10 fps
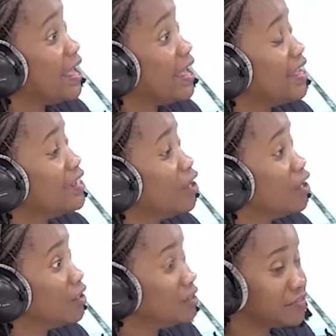And
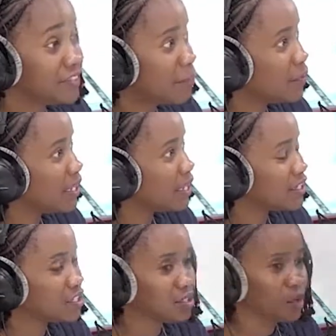all of them were
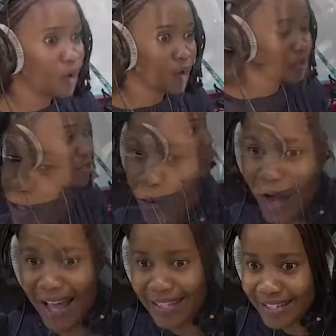like, "Yo, your
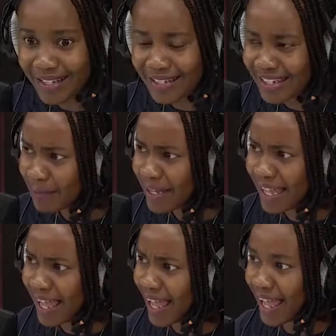accent," and I'm
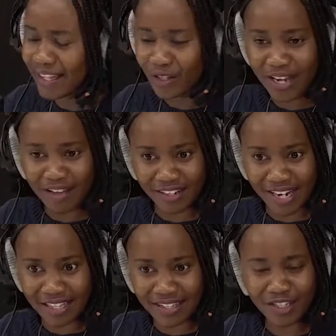like, "I don't have
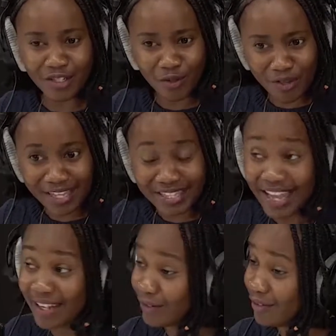an accent." Mm. You guys,
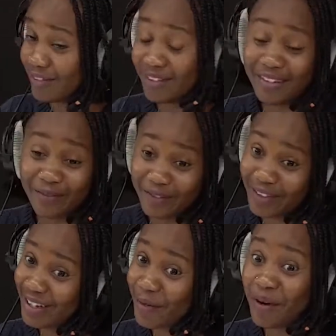and all of them,
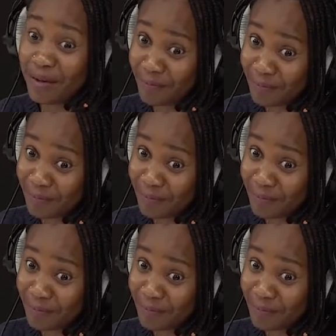they're like, "Wow,